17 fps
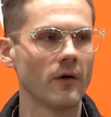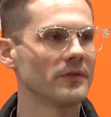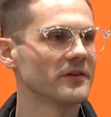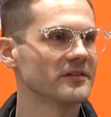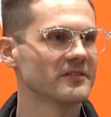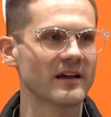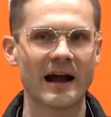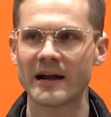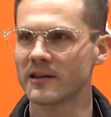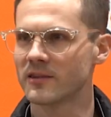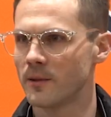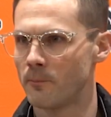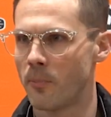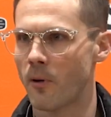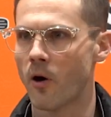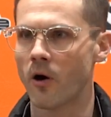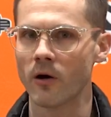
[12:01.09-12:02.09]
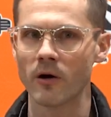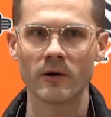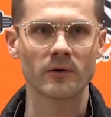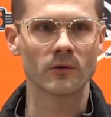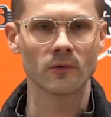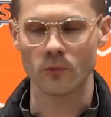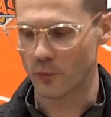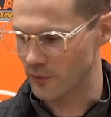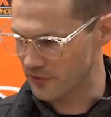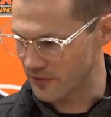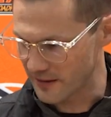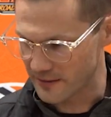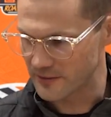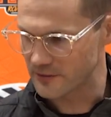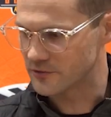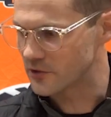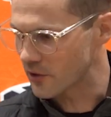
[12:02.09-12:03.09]
on the side of the barn with
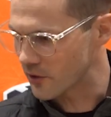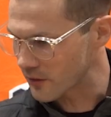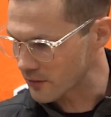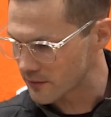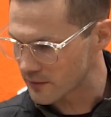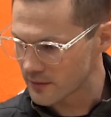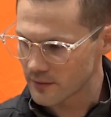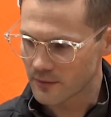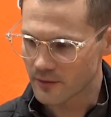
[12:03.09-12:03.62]
like a dirt